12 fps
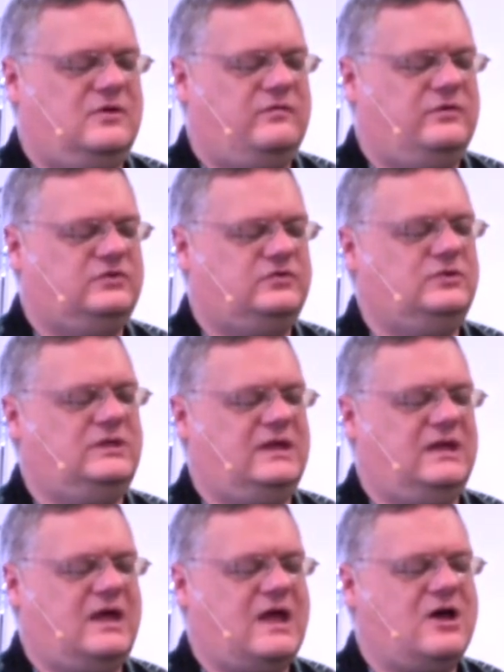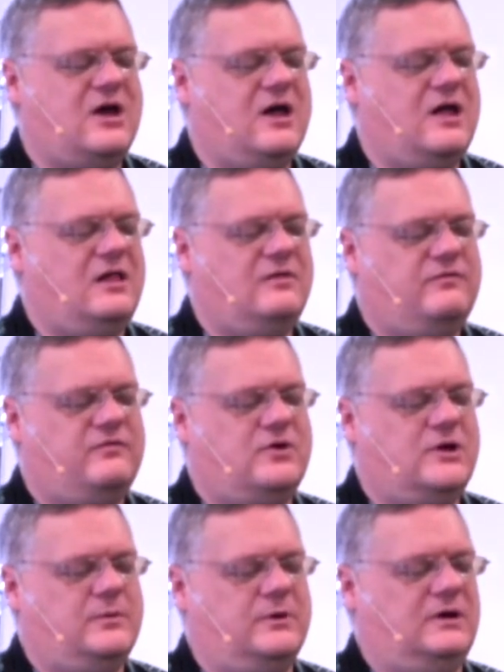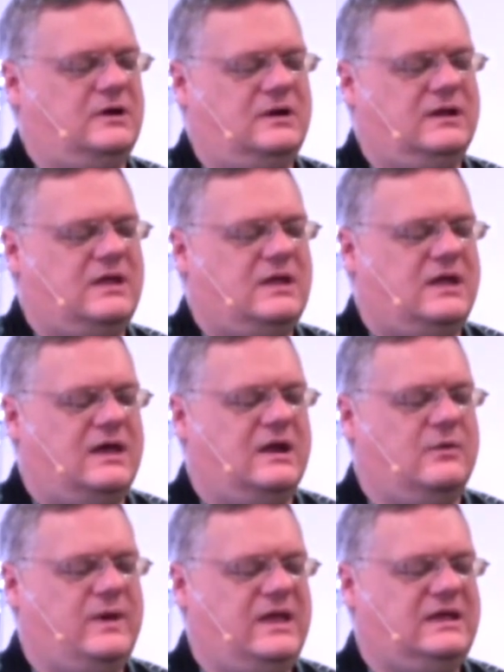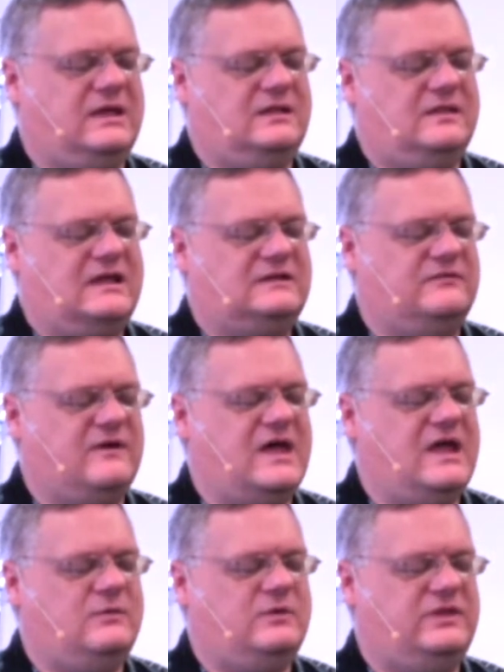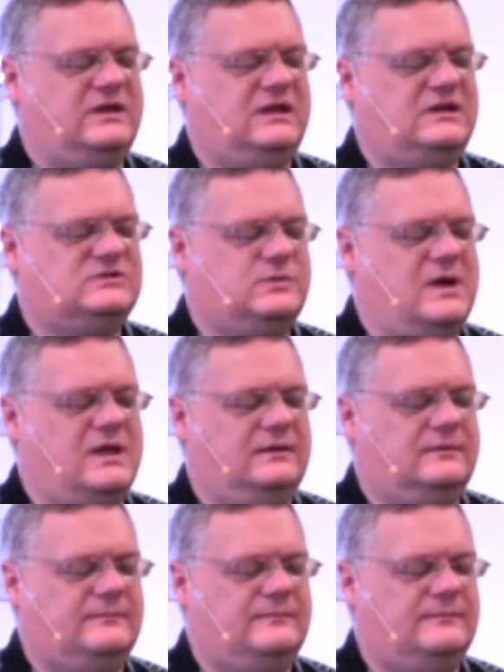For truly, I call forward and awaken that divine within each one,